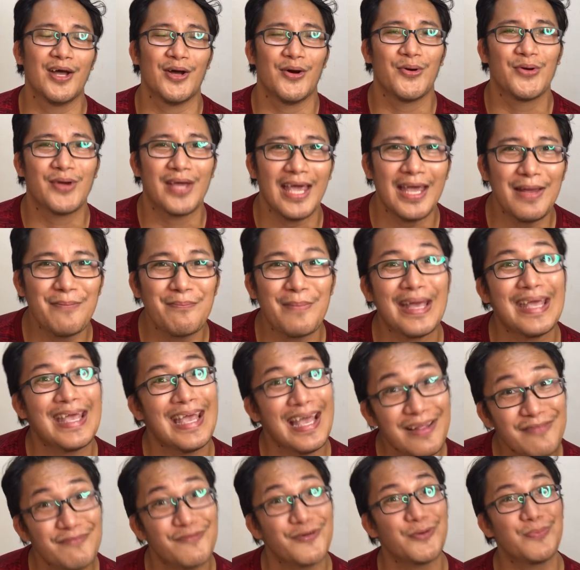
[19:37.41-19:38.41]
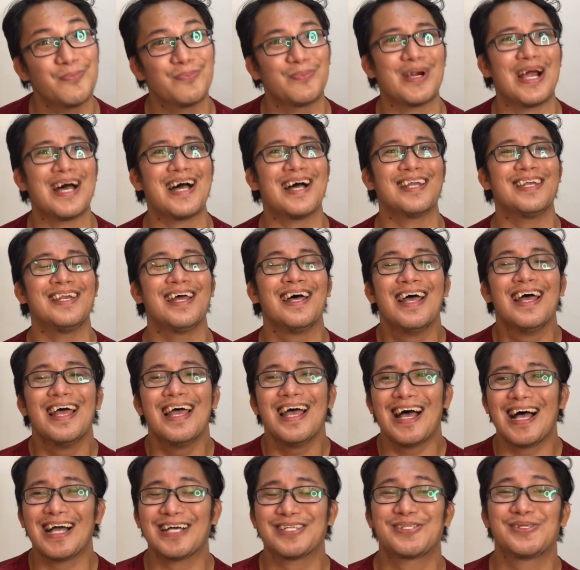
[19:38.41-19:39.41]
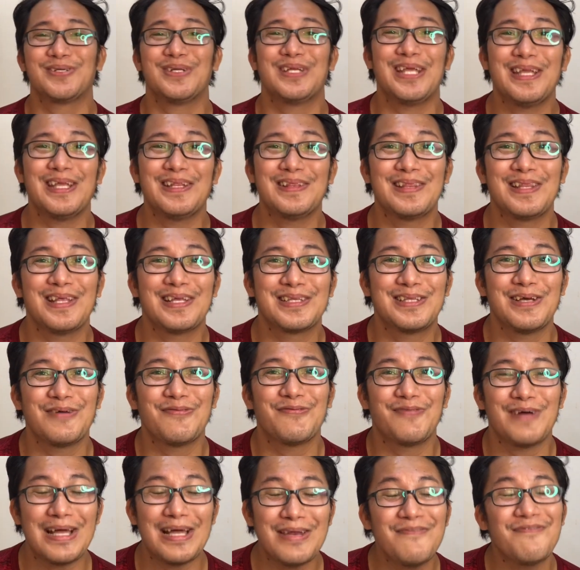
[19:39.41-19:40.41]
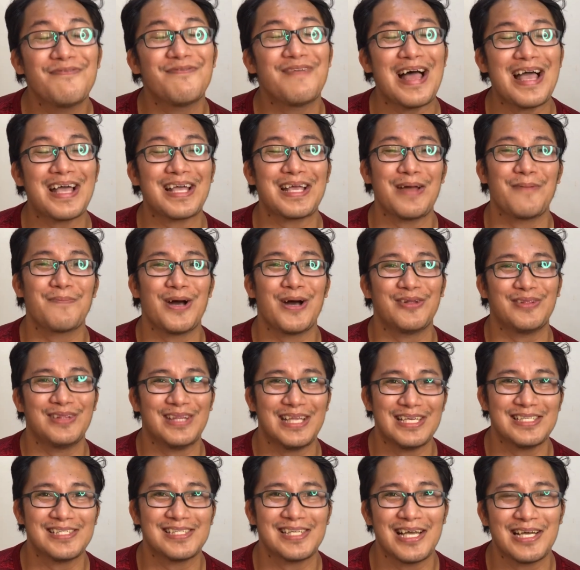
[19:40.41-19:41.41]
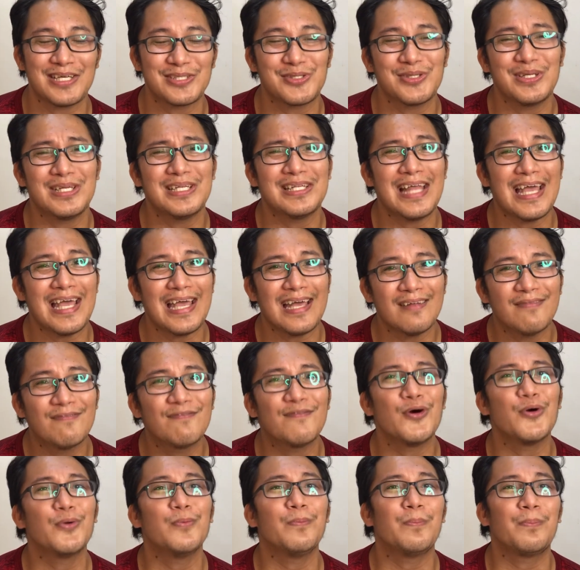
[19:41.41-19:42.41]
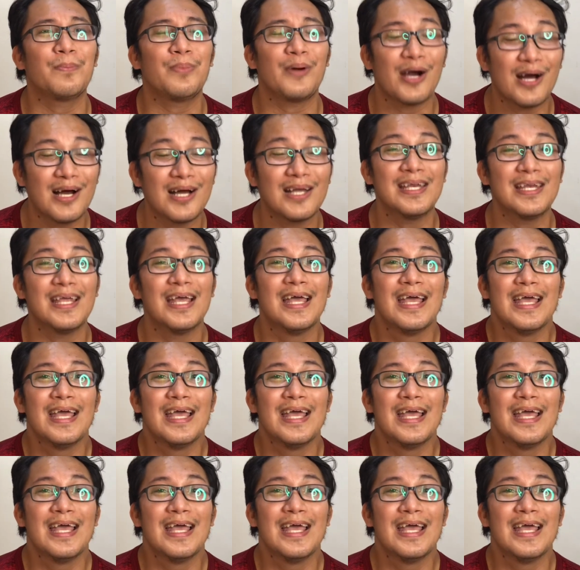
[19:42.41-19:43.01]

Okay, my headphone brand, actually the fun fact about this, actually the headphone brand